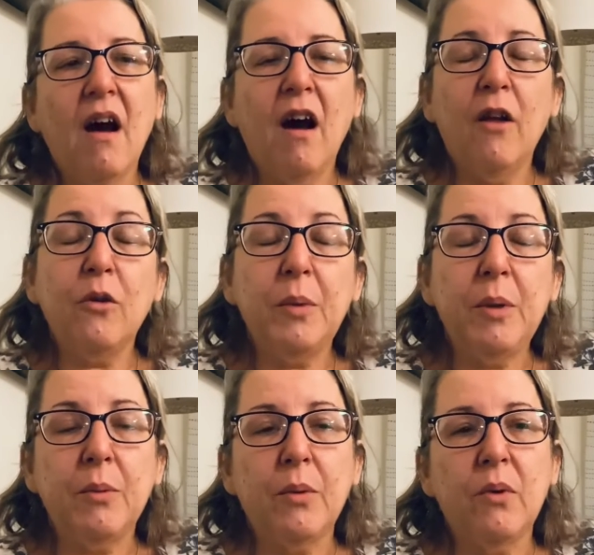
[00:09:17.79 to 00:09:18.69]
Other
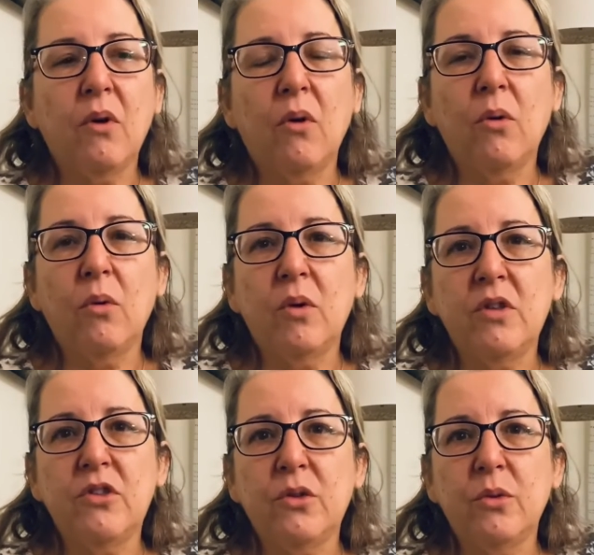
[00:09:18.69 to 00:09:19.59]
people are going
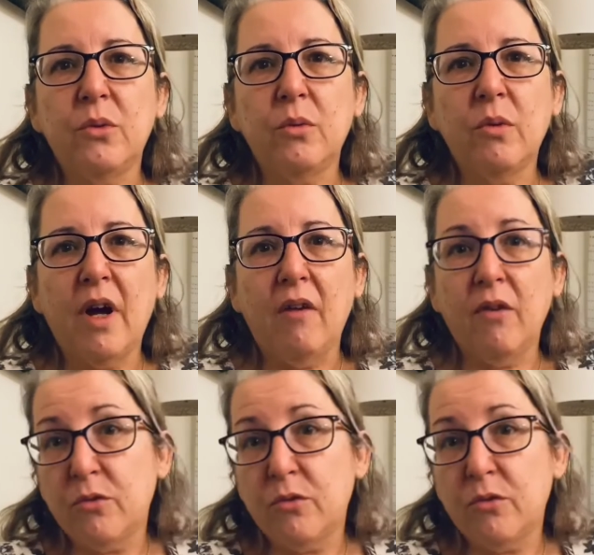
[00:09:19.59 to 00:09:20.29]
to have